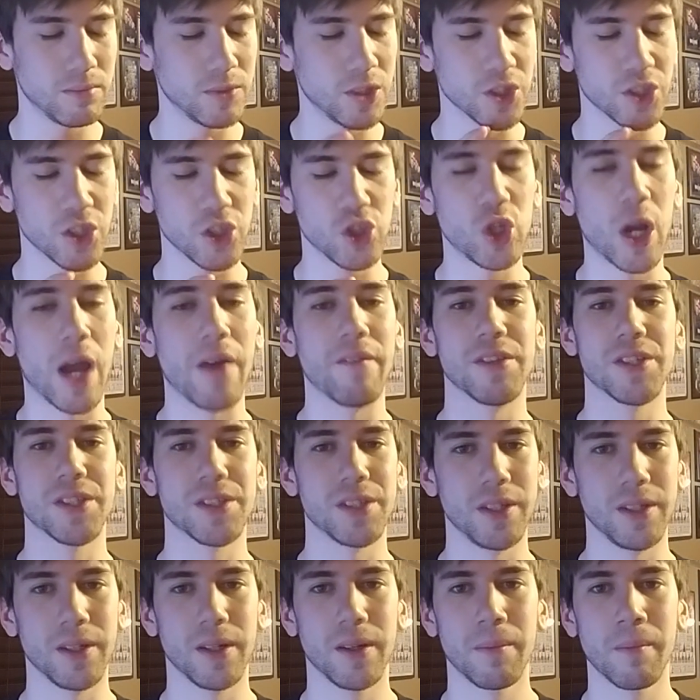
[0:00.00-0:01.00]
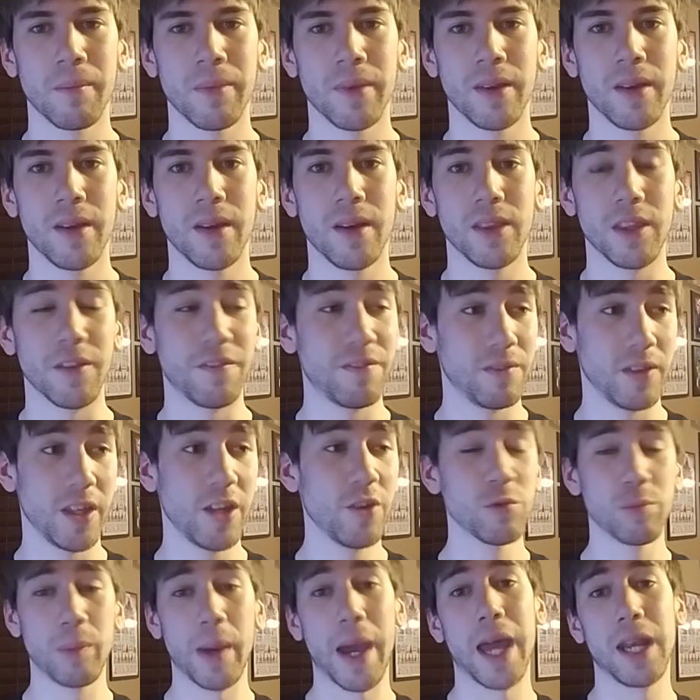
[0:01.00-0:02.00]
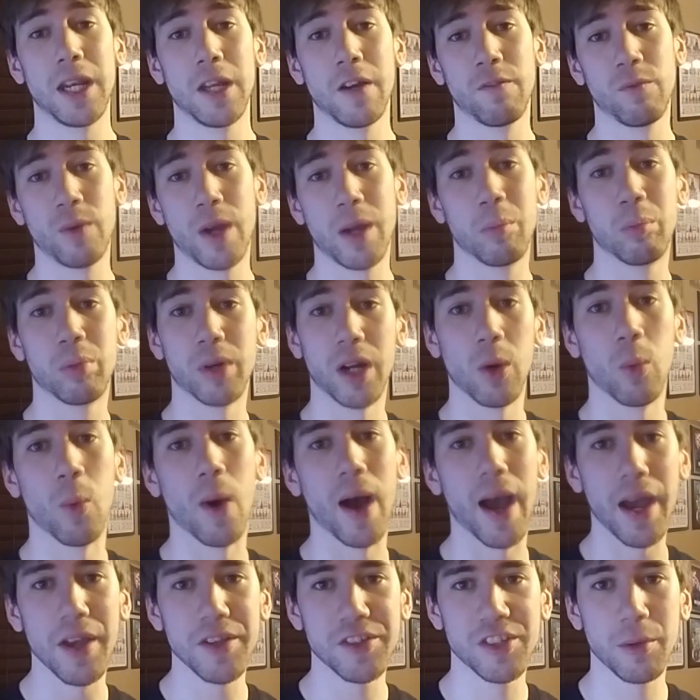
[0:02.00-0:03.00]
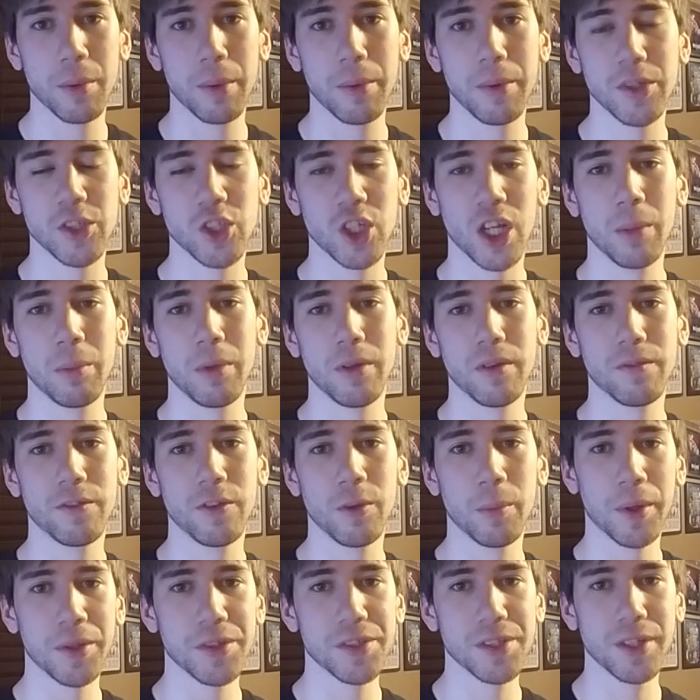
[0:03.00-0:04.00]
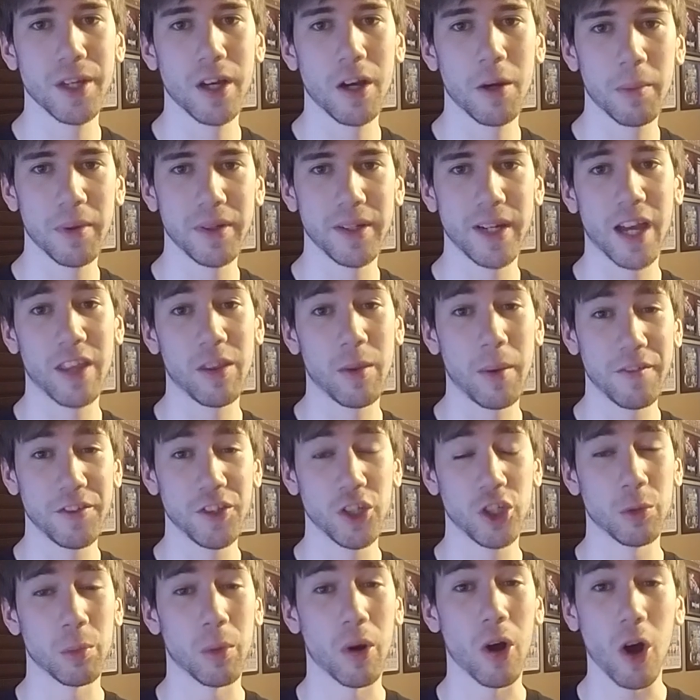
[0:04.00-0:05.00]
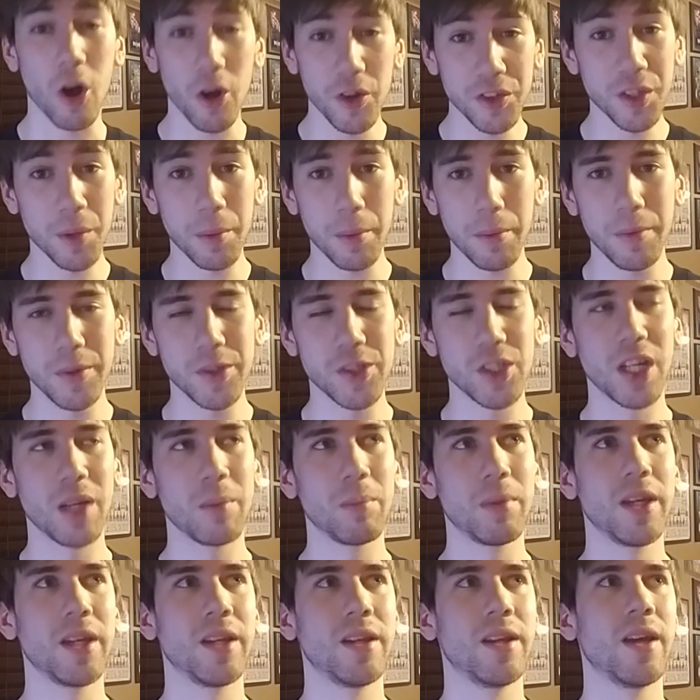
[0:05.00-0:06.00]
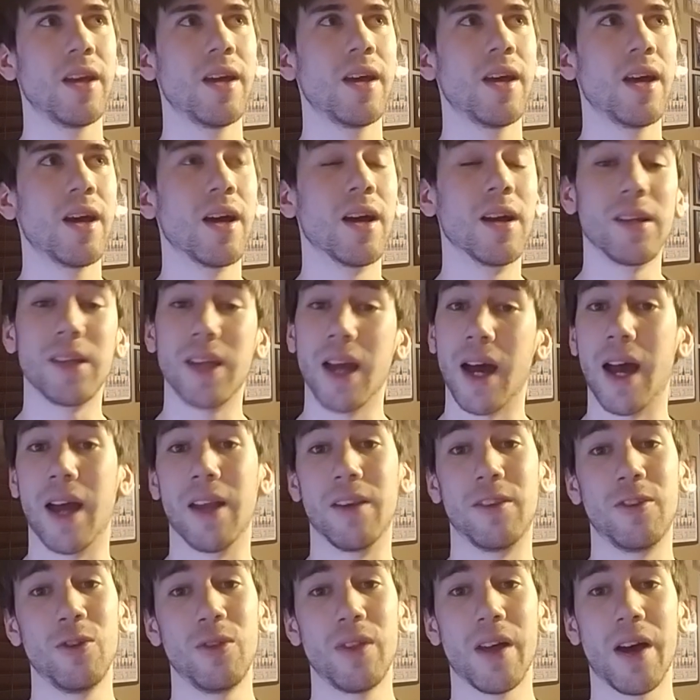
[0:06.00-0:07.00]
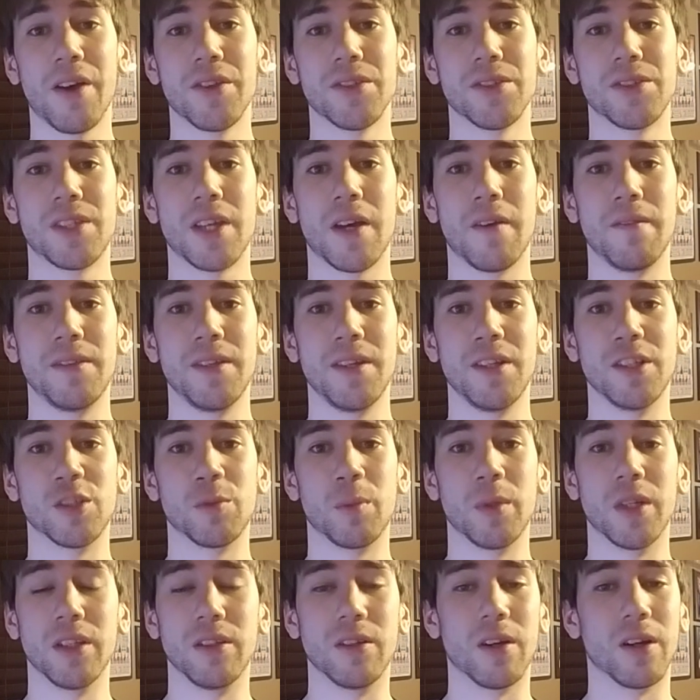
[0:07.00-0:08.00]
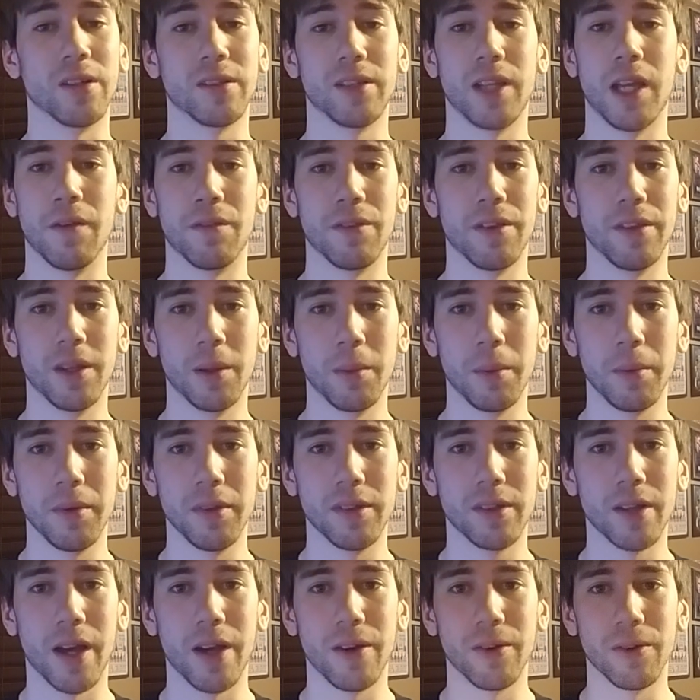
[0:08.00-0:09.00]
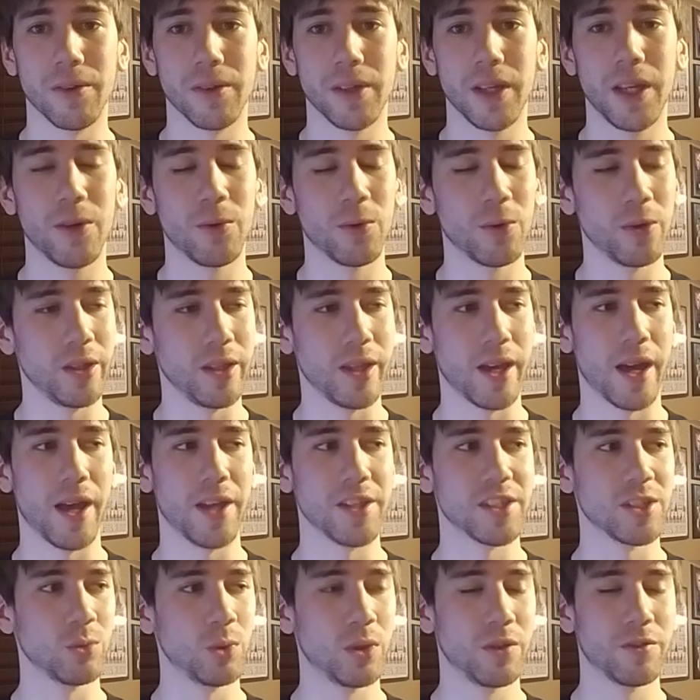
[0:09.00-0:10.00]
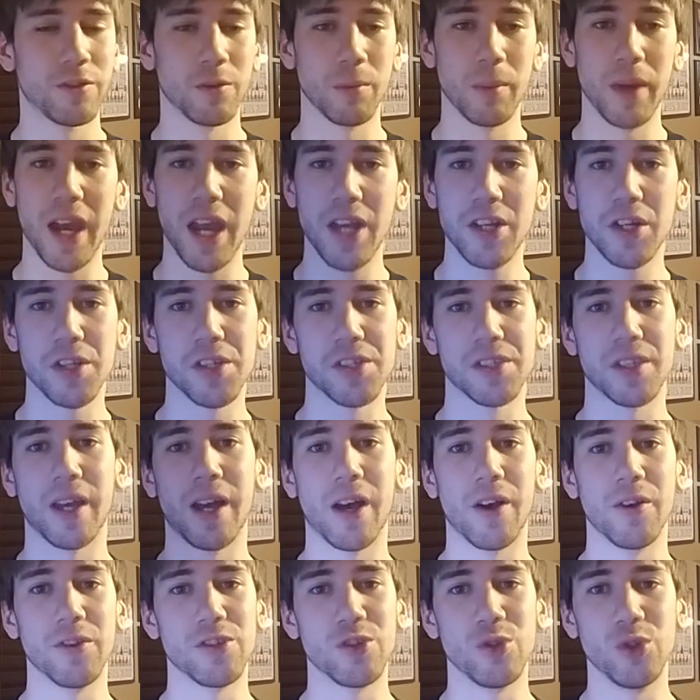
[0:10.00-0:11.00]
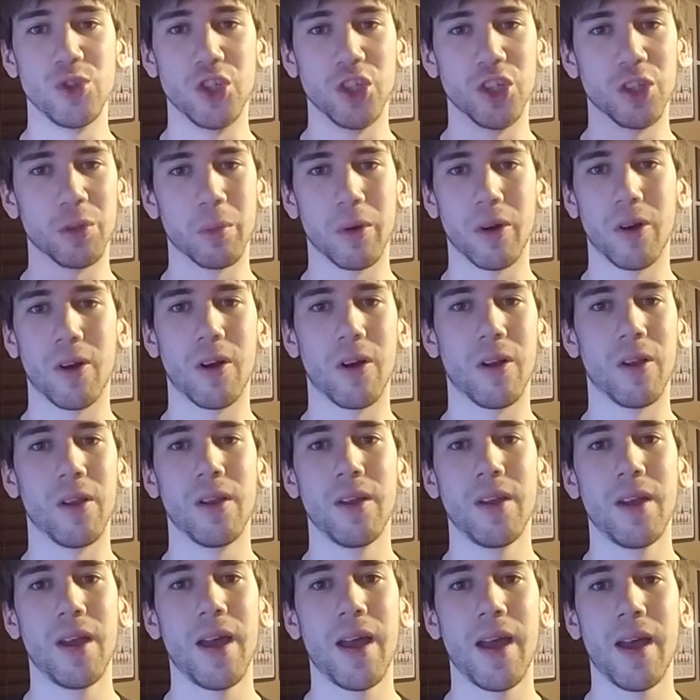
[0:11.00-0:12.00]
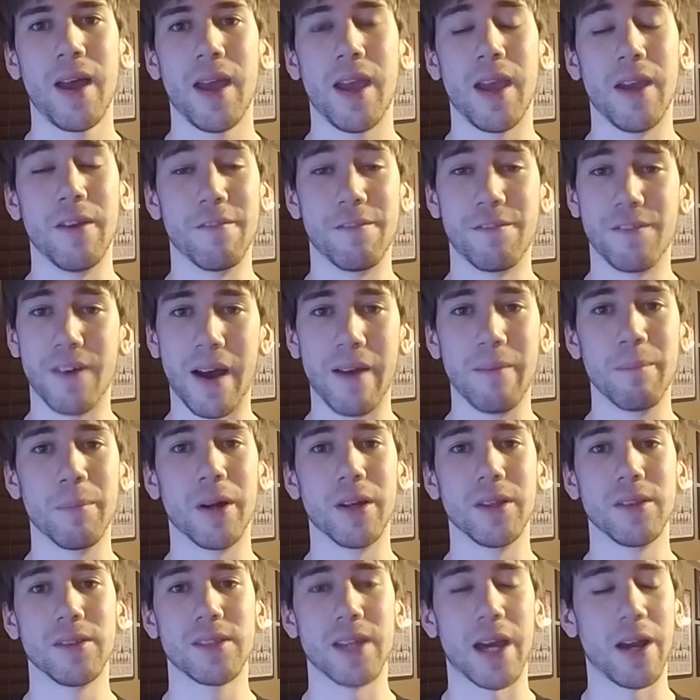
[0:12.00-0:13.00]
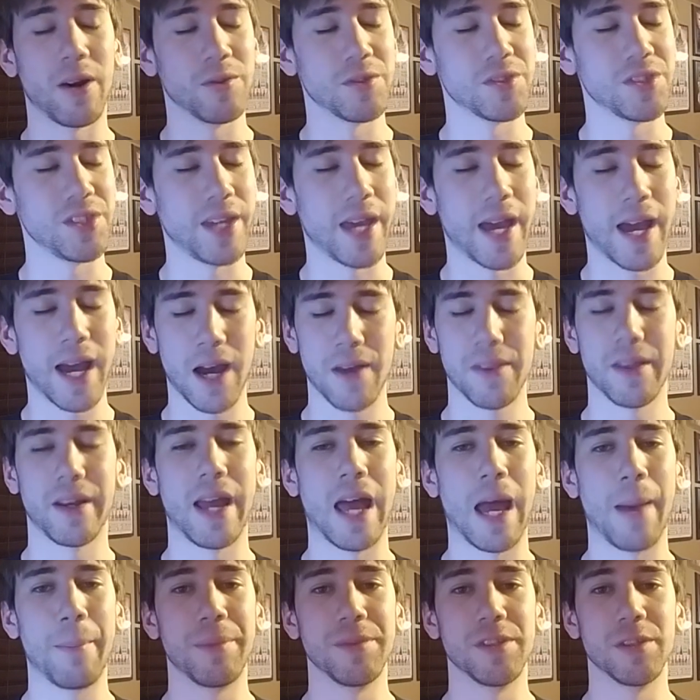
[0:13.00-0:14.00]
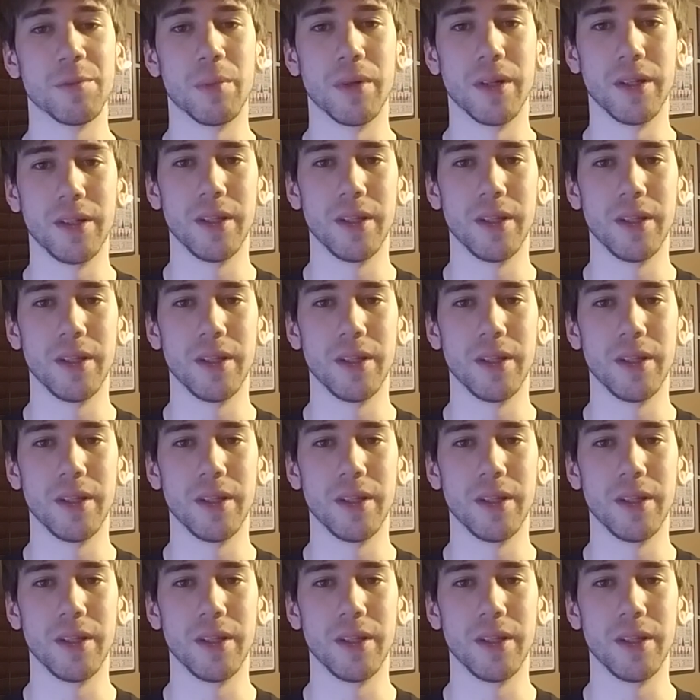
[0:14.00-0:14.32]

just a travesty. It was bad enough we had Bray Wyatt as WWE champion a few months ago, but now that we have Jinder Mahal as WWE champion, God, 2017 has been a dark day for the WWE title. It really has. It went from AJ Styles to Jinder Mahal in 5 months. I don't see how that happens, but